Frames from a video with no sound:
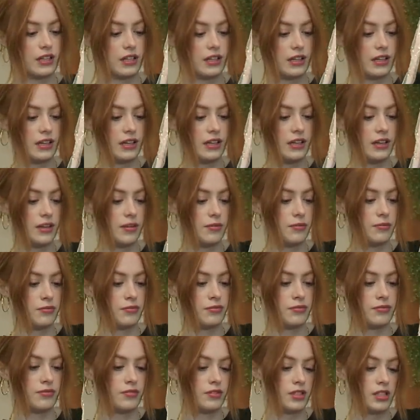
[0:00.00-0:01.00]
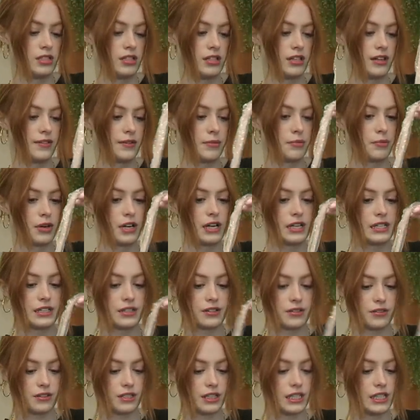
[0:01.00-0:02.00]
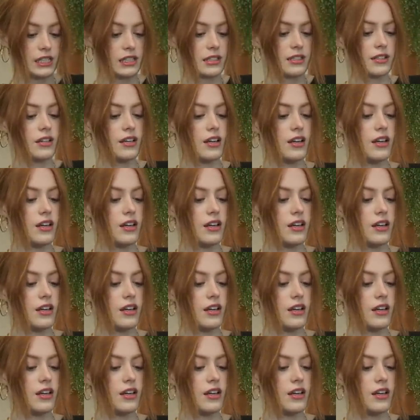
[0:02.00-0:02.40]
Doesn't have a price on these.